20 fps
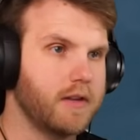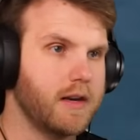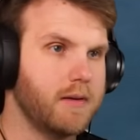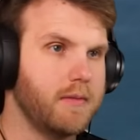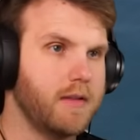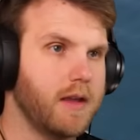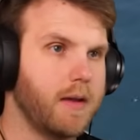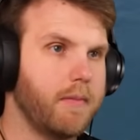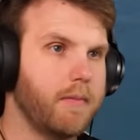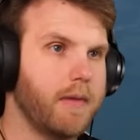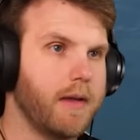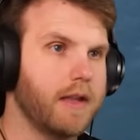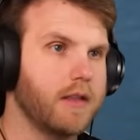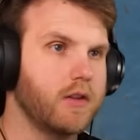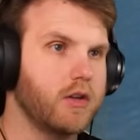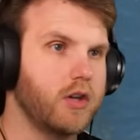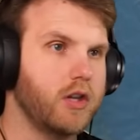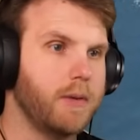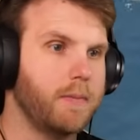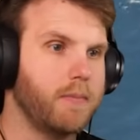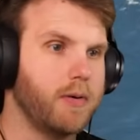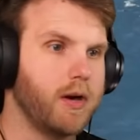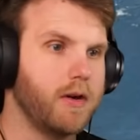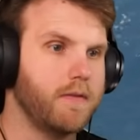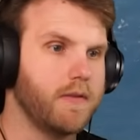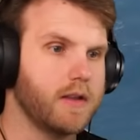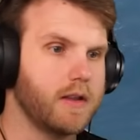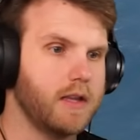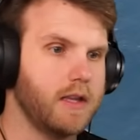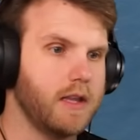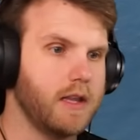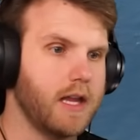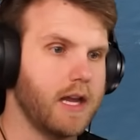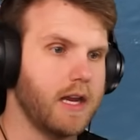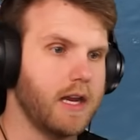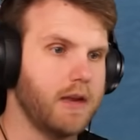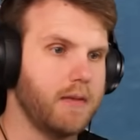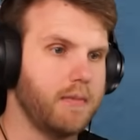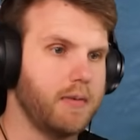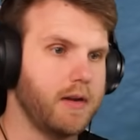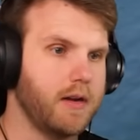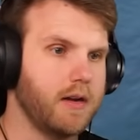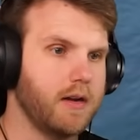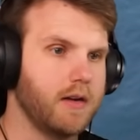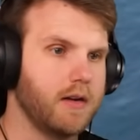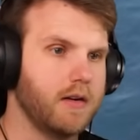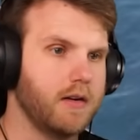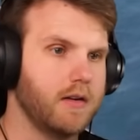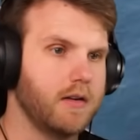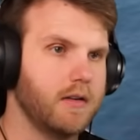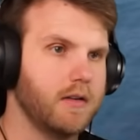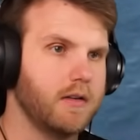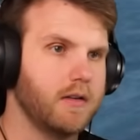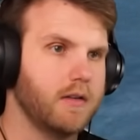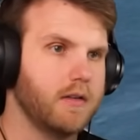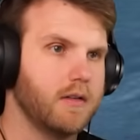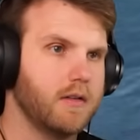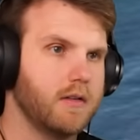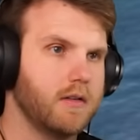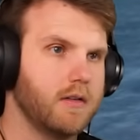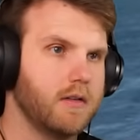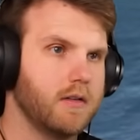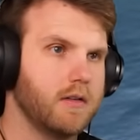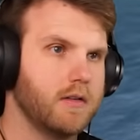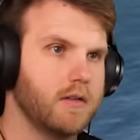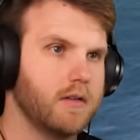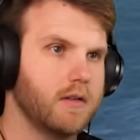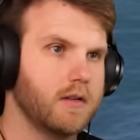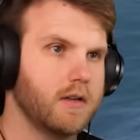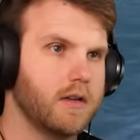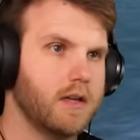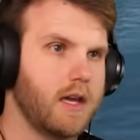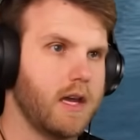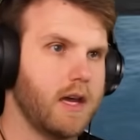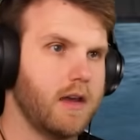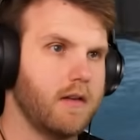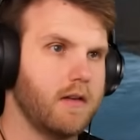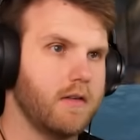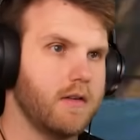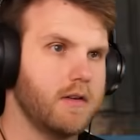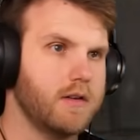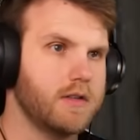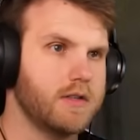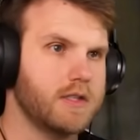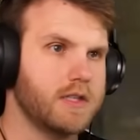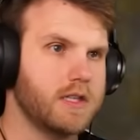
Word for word: gonna, I'm like literally perfectly lined up here. Okay, and